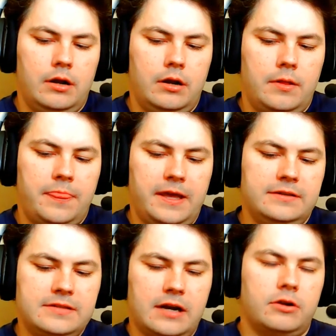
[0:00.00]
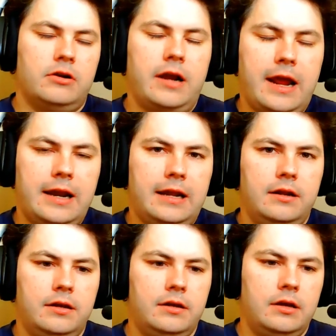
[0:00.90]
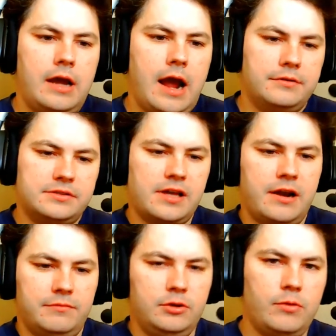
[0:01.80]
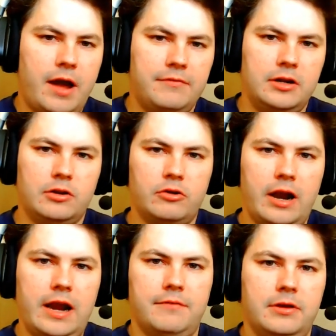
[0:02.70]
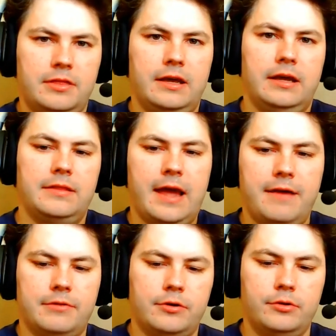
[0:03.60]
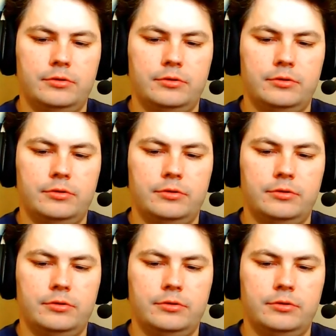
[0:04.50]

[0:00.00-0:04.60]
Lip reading: things that are created outside of you having to create everything, they have their own little